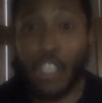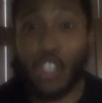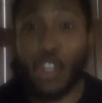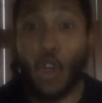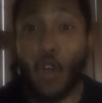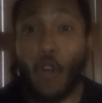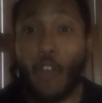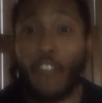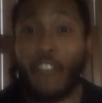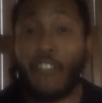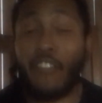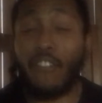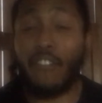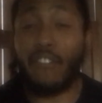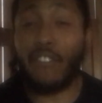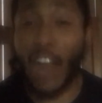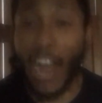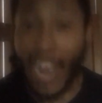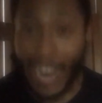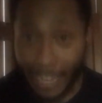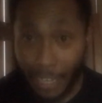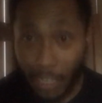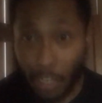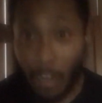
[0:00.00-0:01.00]
on
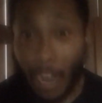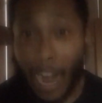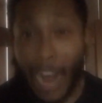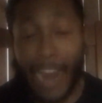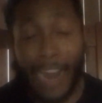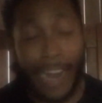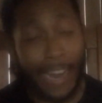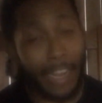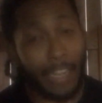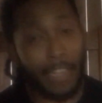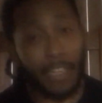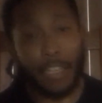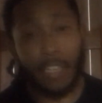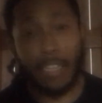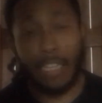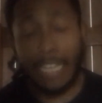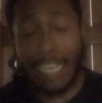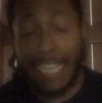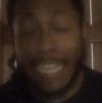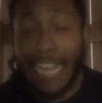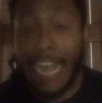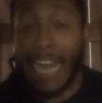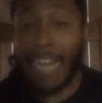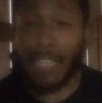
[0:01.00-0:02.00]
fire. Hey,
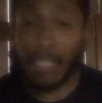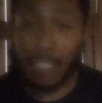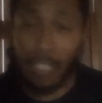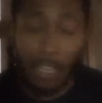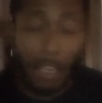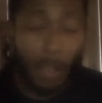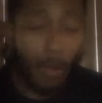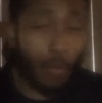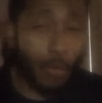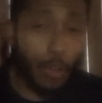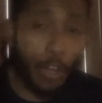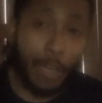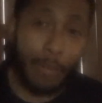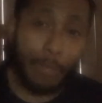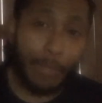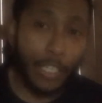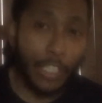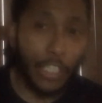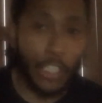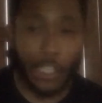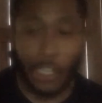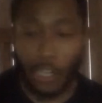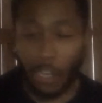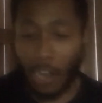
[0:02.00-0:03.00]
he got something with him
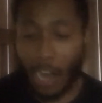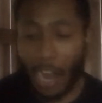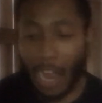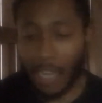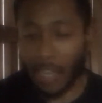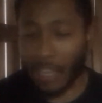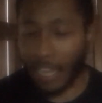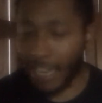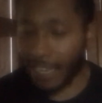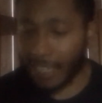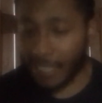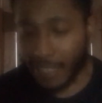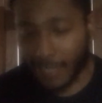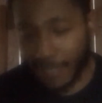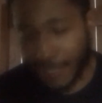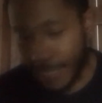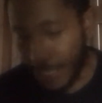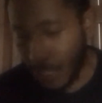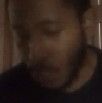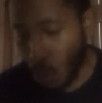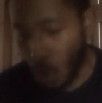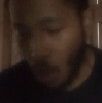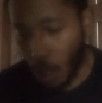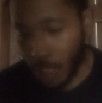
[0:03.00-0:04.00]
this year. I like the
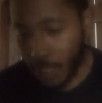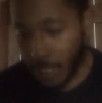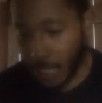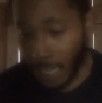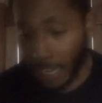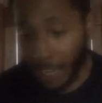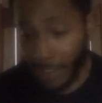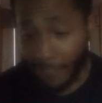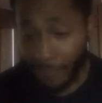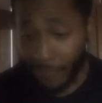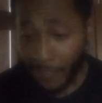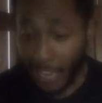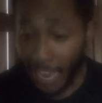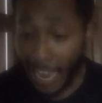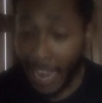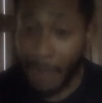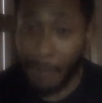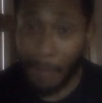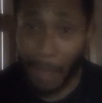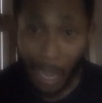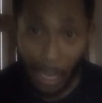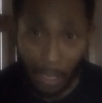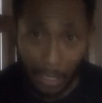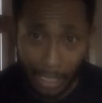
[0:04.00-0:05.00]
Seahawks, how they came
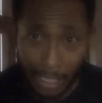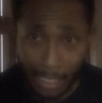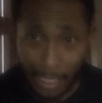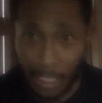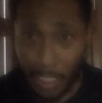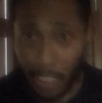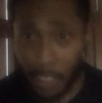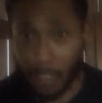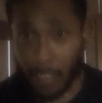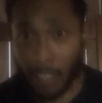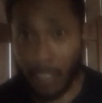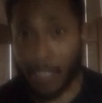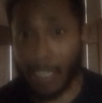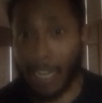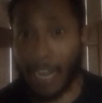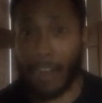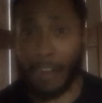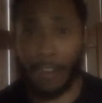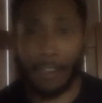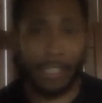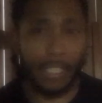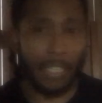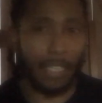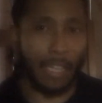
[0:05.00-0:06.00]
out this year
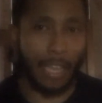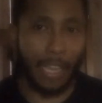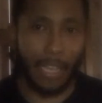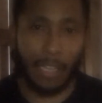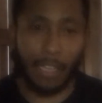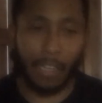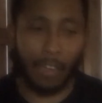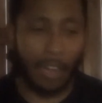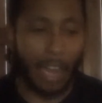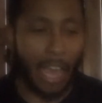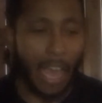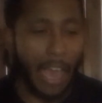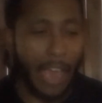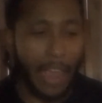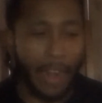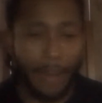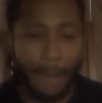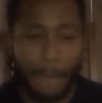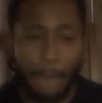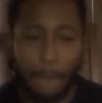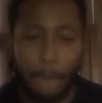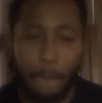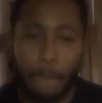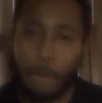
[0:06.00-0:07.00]
entirely. Like, they're not...
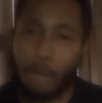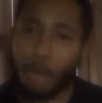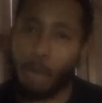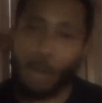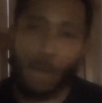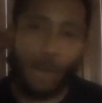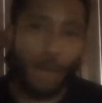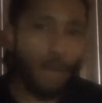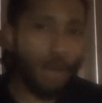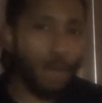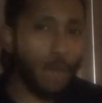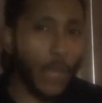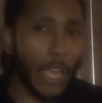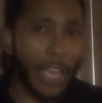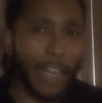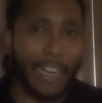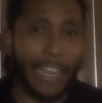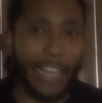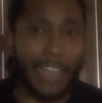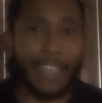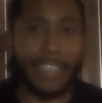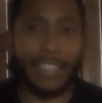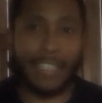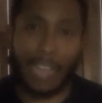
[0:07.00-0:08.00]

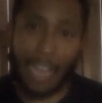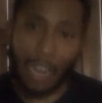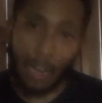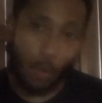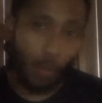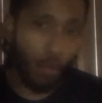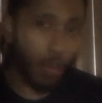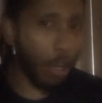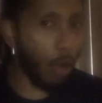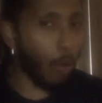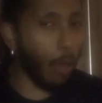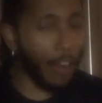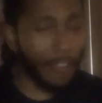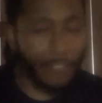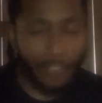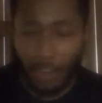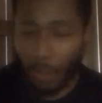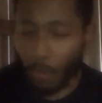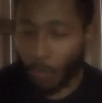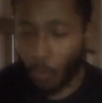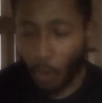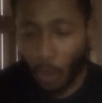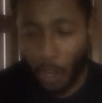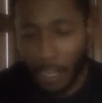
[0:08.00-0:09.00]
They kind of went away from the
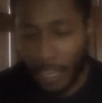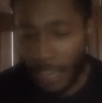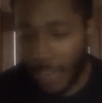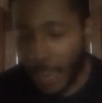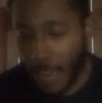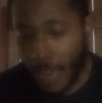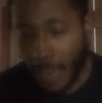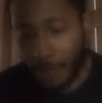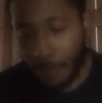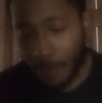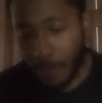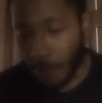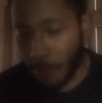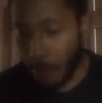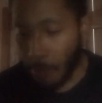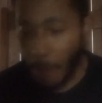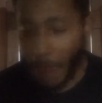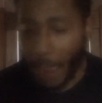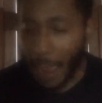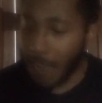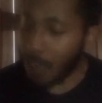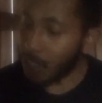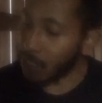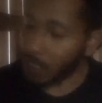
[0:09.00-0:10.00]
run game. They've been
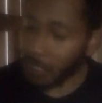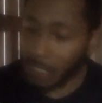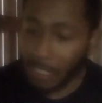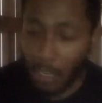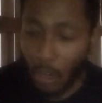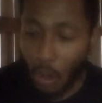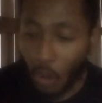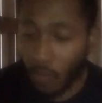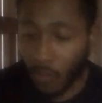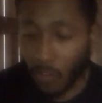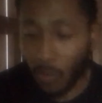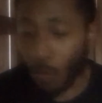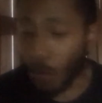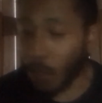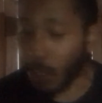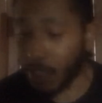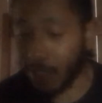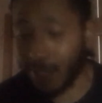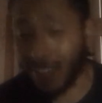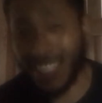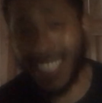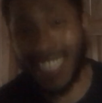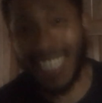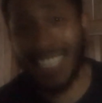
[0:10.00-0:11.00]
passing it over,
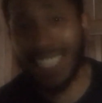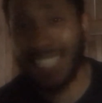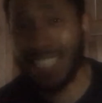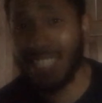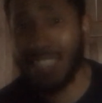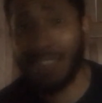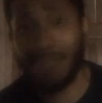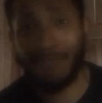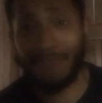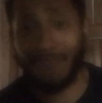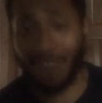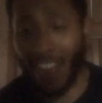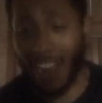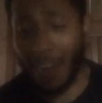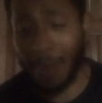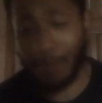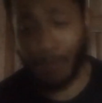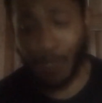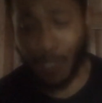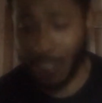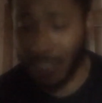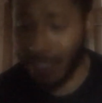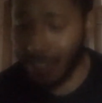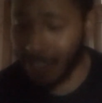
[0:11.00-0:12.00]

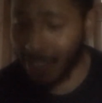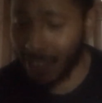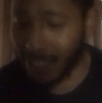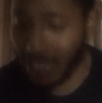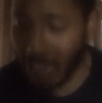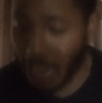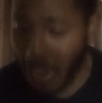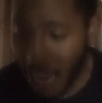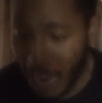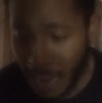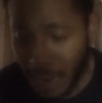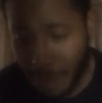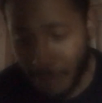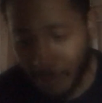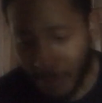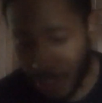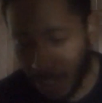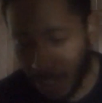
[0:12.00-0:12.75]
65% of the time.